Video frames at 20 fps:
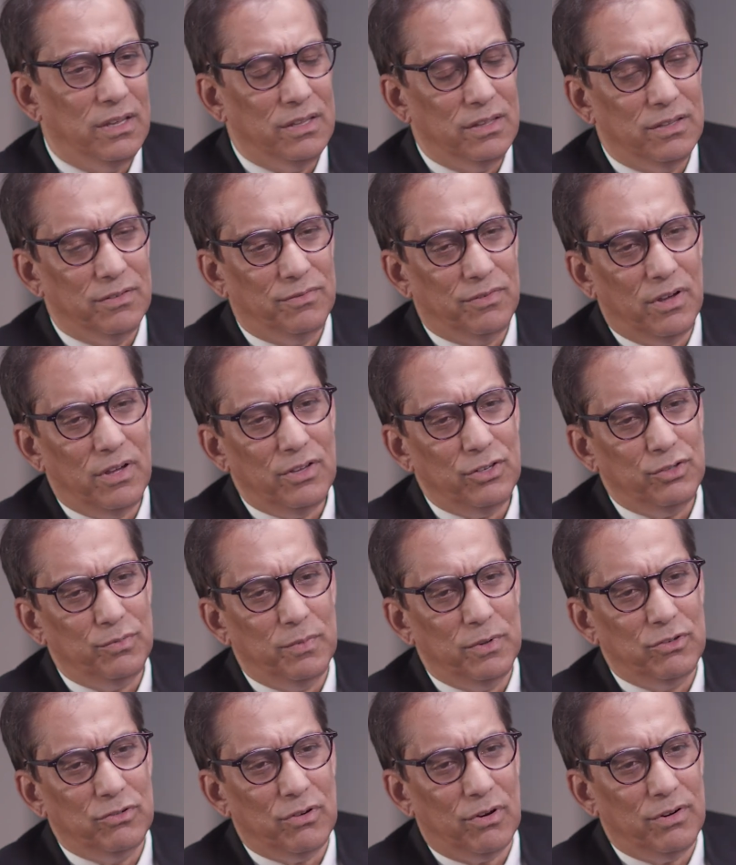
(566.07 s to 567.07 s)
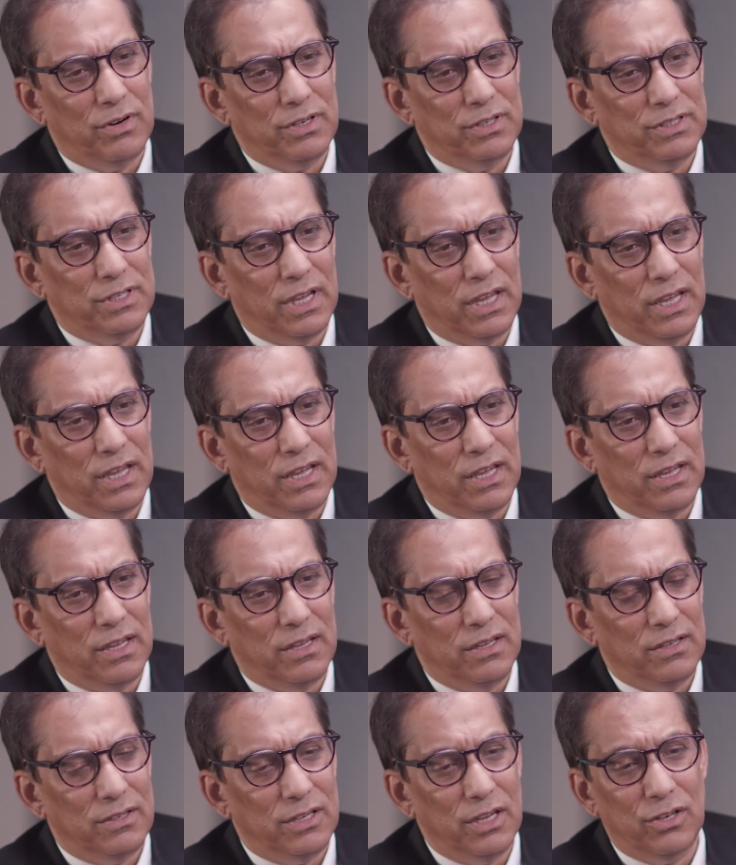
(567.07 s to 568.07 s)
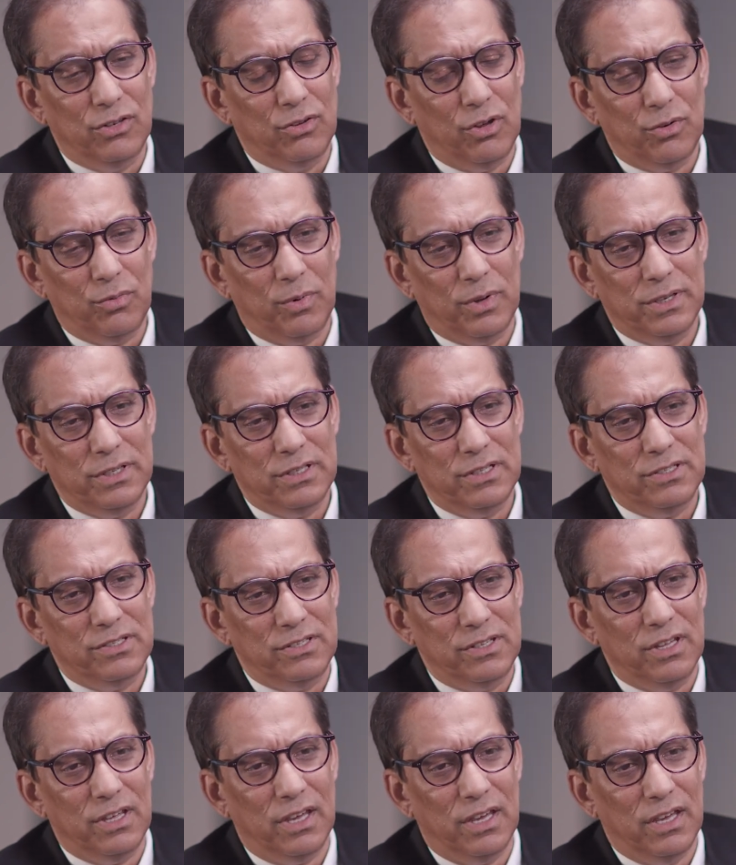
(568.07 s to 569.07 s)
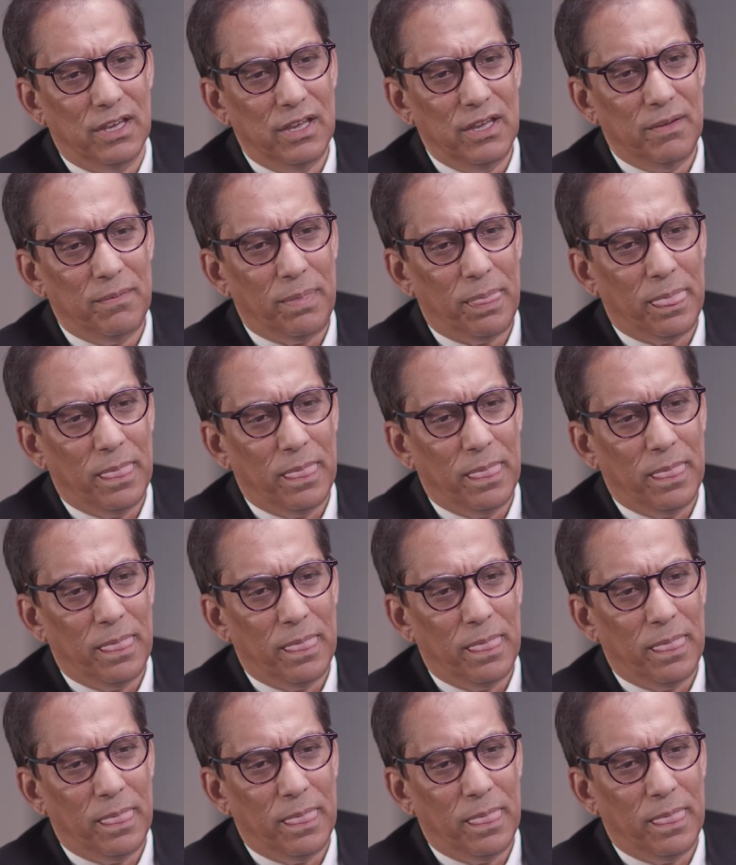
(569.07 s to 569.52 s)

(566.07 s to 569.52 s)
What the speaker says: The vast majority did not want us there.